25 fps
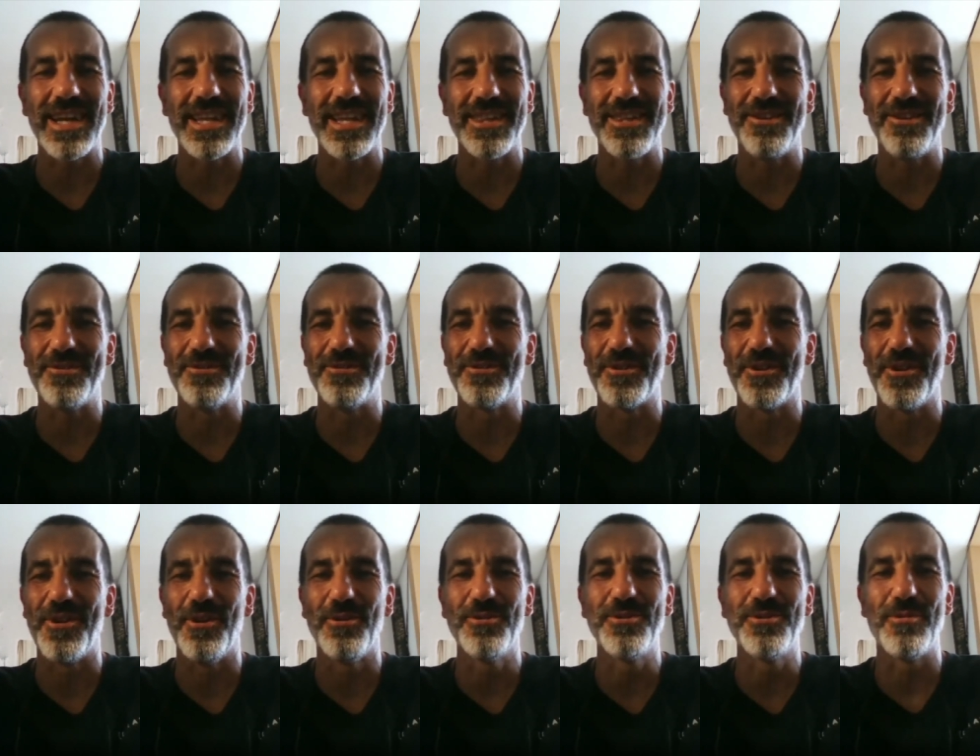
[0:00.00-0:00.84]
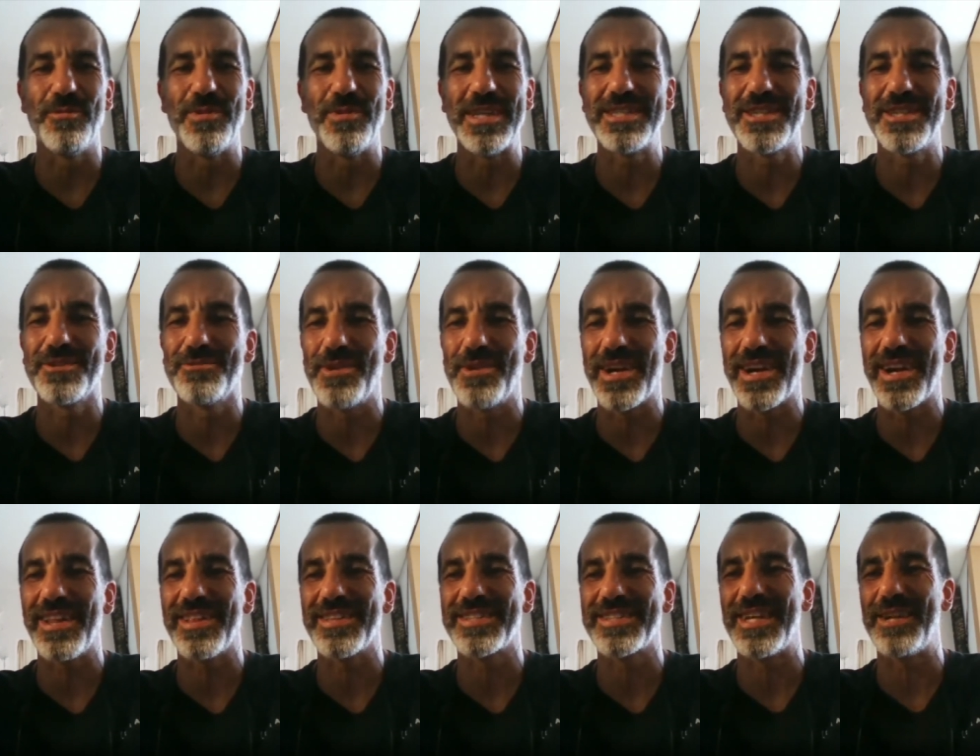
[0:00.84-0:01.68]
and you go to places where
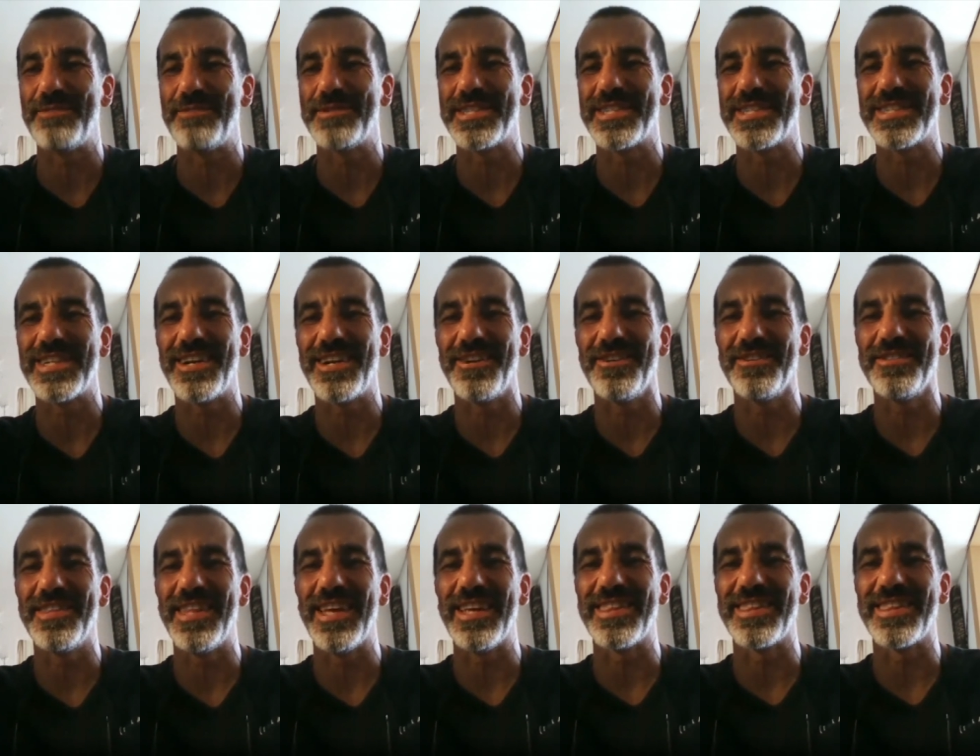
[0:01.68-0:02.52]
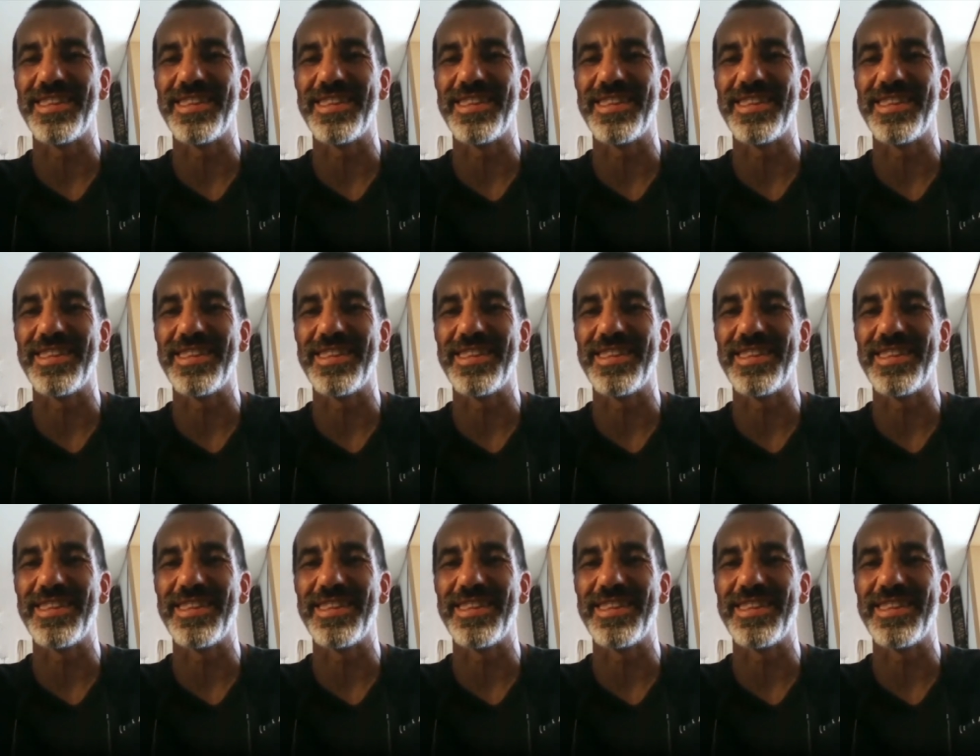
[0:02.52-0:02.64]
health services are not that